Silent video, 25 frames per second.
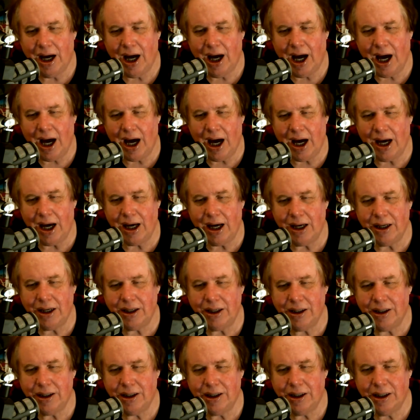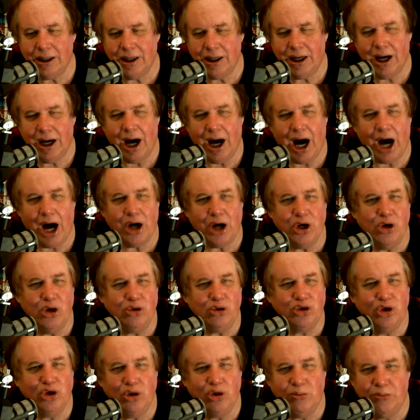Are you
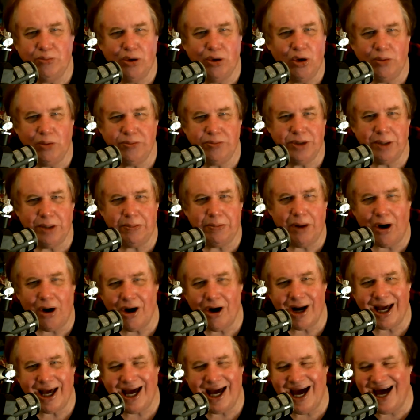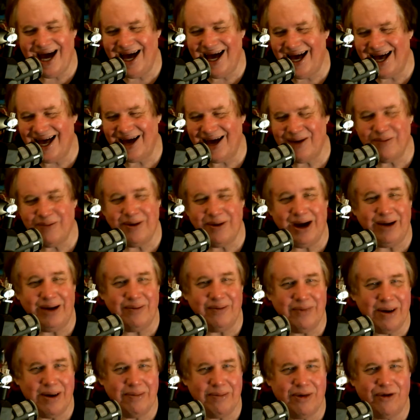too pooped to party?
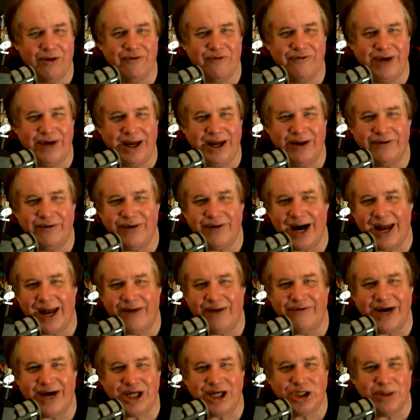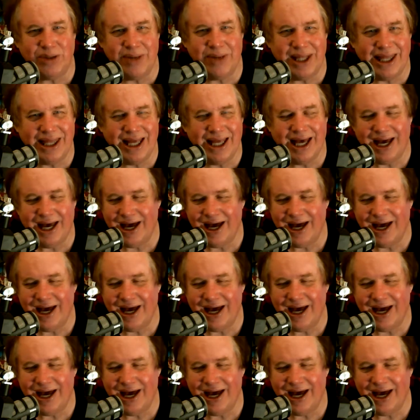Remember Vita Vita Vegemin?